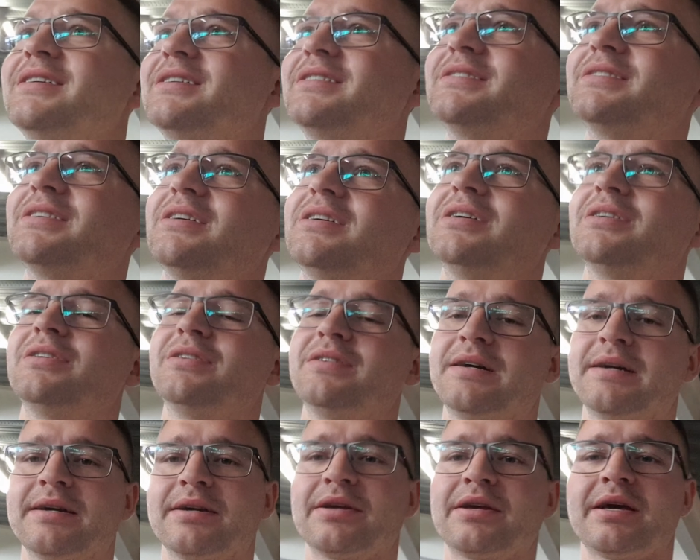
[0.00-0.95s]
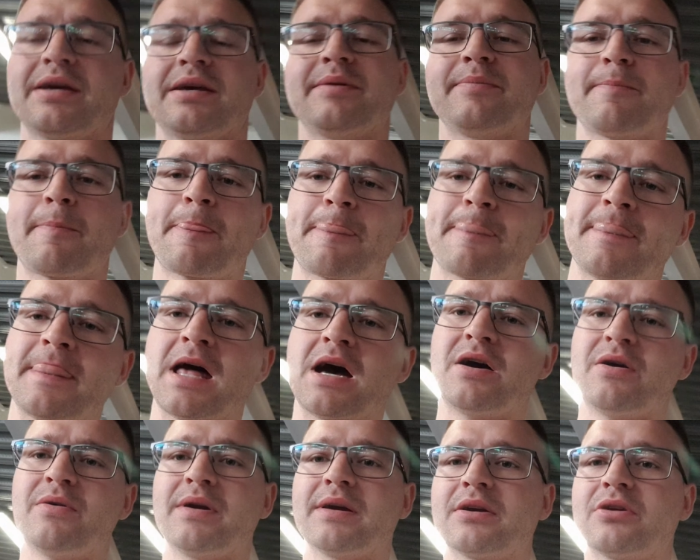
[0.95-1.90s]
So
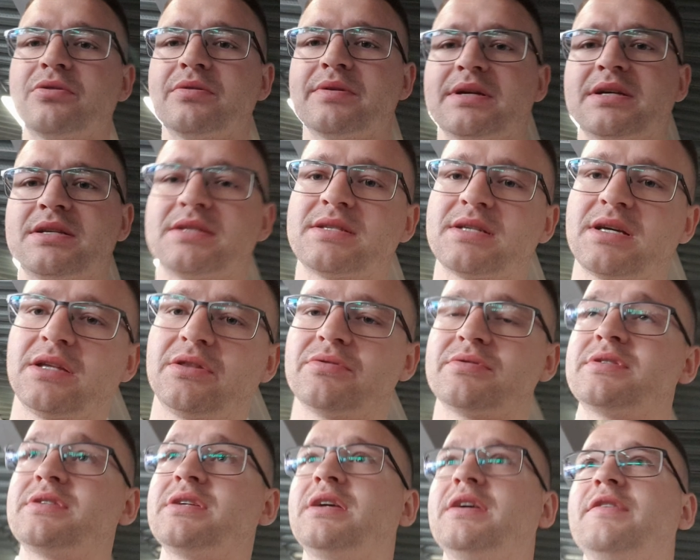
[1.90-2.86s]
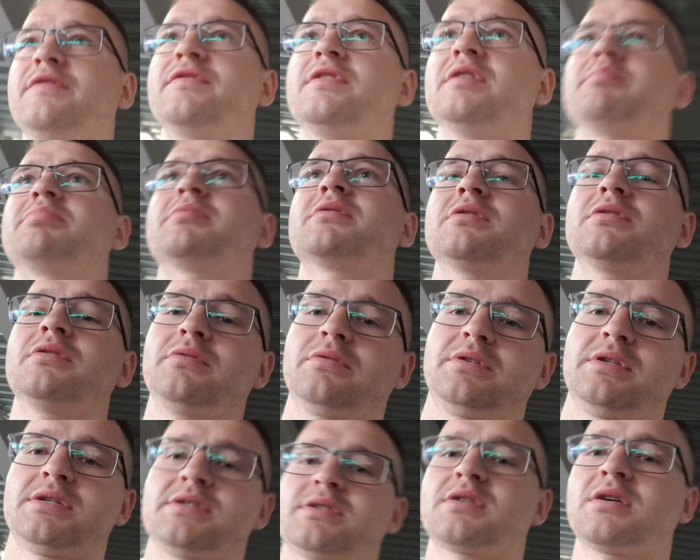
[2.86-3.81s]
now I'm going inside to see if the product
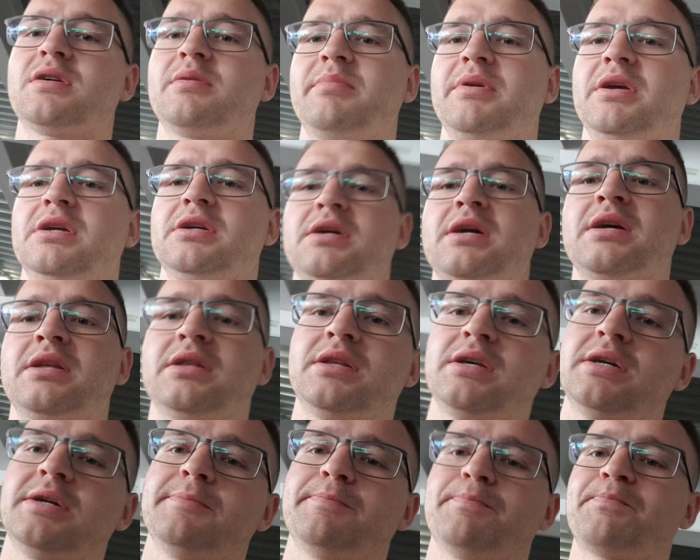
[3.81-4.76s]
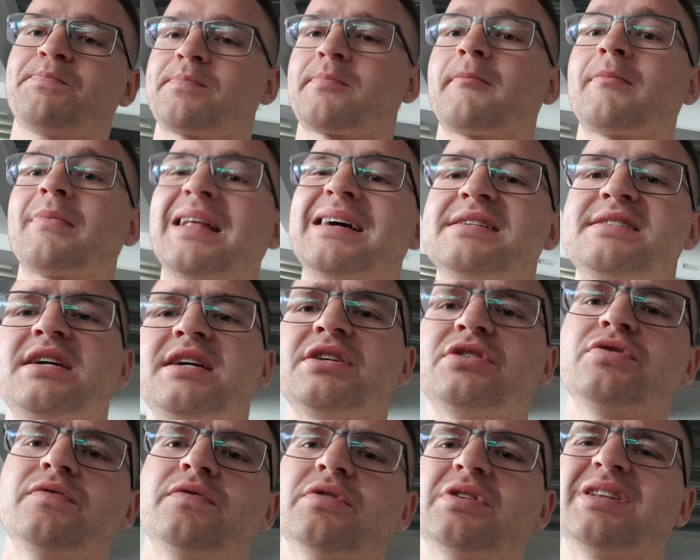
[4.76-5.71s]
is coming, and stay
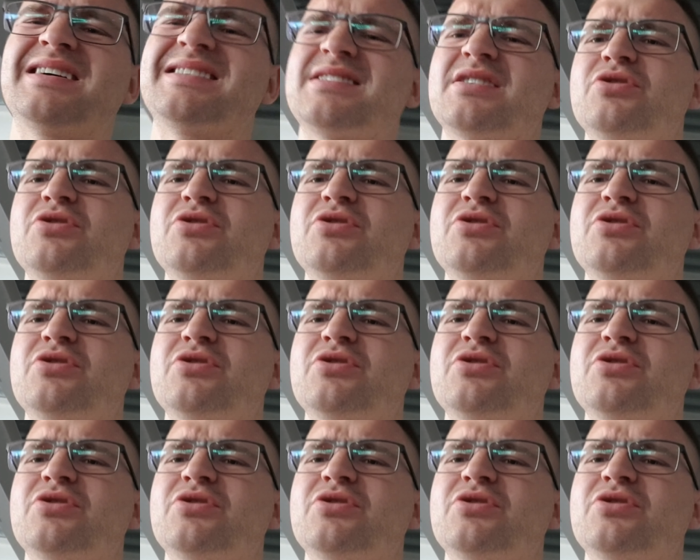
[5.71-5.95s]
tuned for that.